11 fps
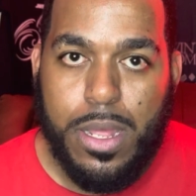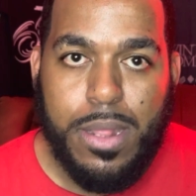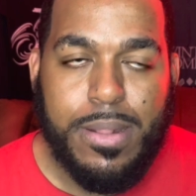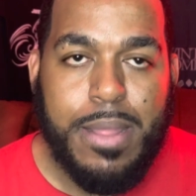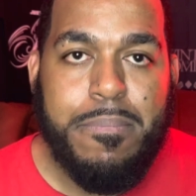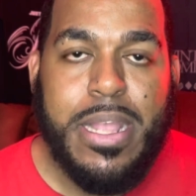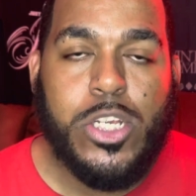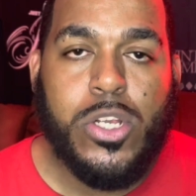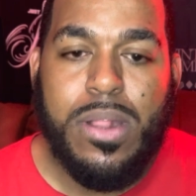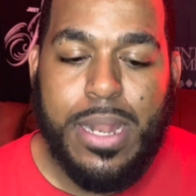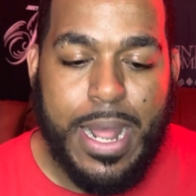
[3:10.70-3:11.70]
They make
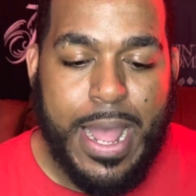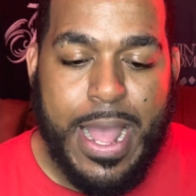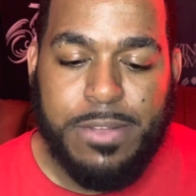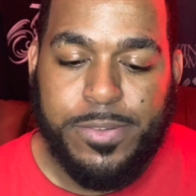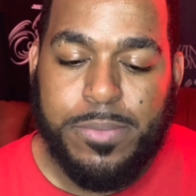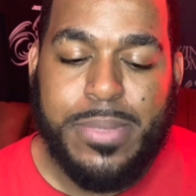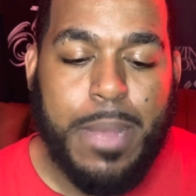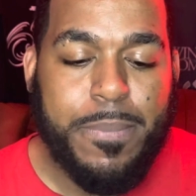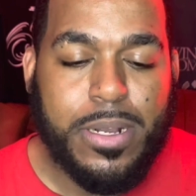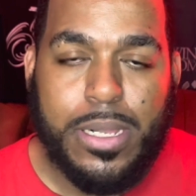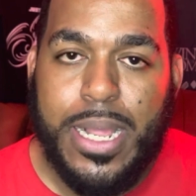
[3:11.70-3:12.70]
sure that I have some type
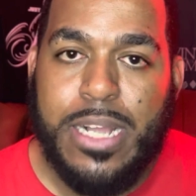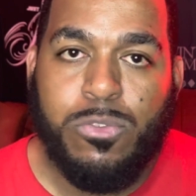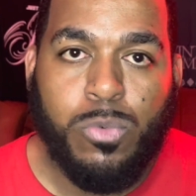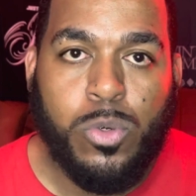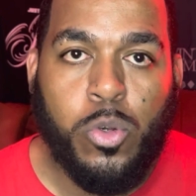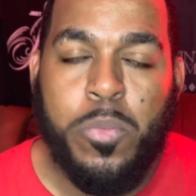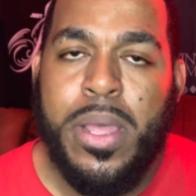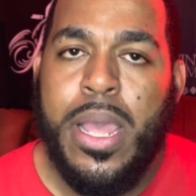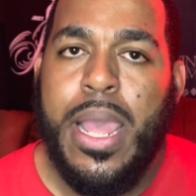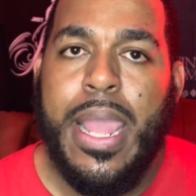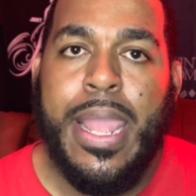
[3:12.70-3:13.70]
of classroom
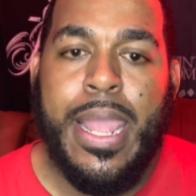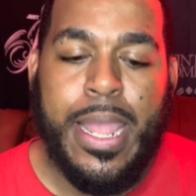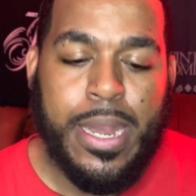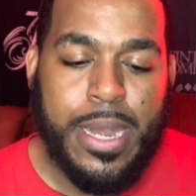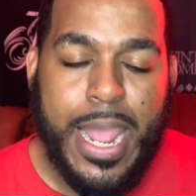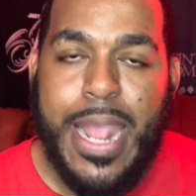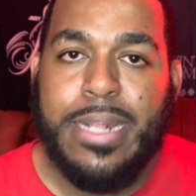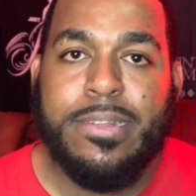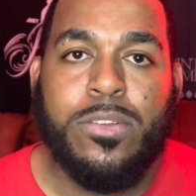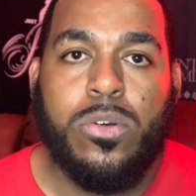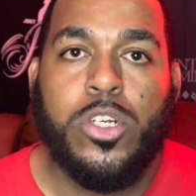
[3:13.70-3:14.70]
and
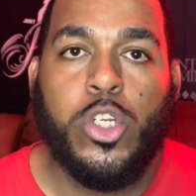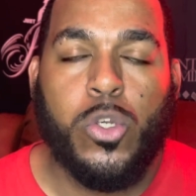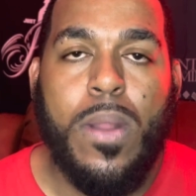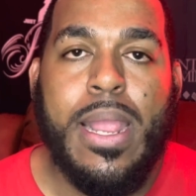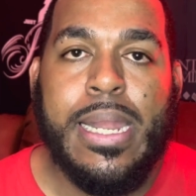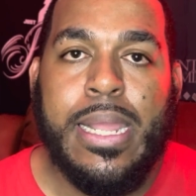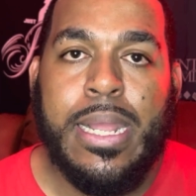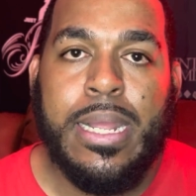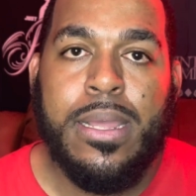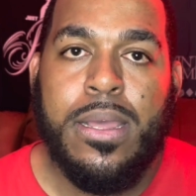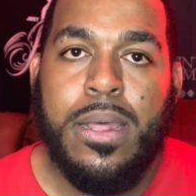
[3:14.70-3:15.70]
hands-on training
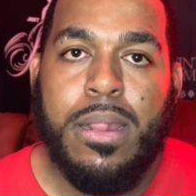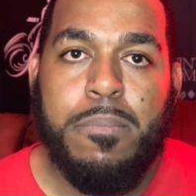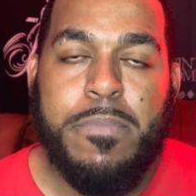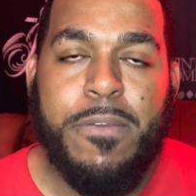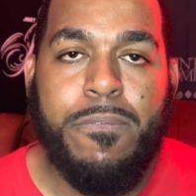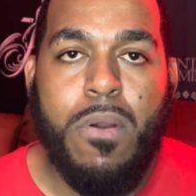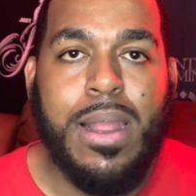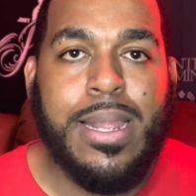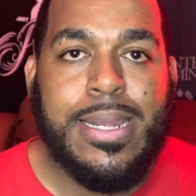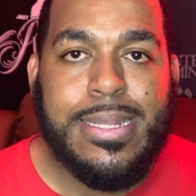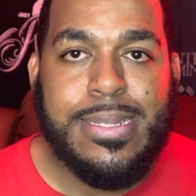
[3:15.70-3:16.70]
before I
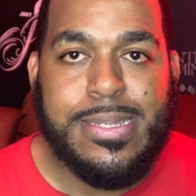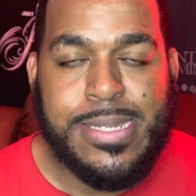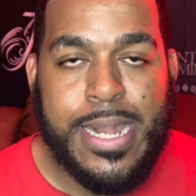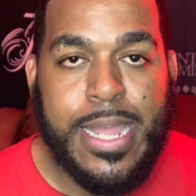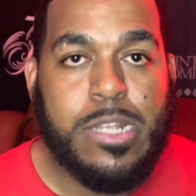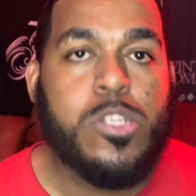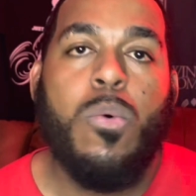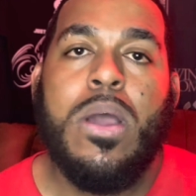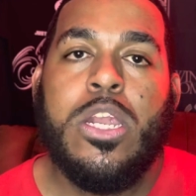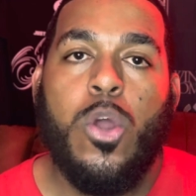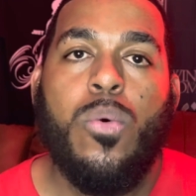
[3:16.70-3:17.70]
get this snake so I
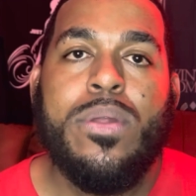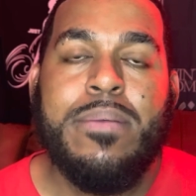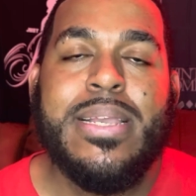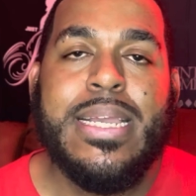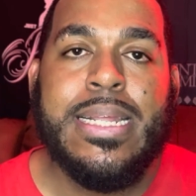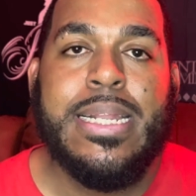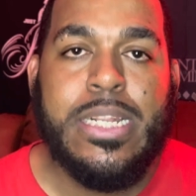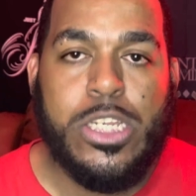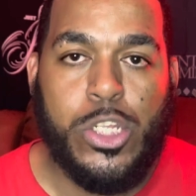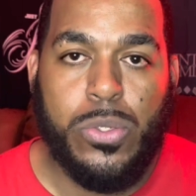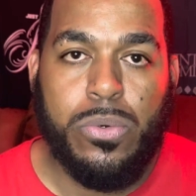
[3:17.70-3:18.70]
know what I'm getting
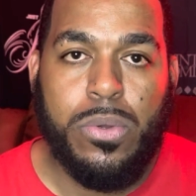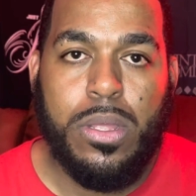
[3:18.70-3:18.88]
into.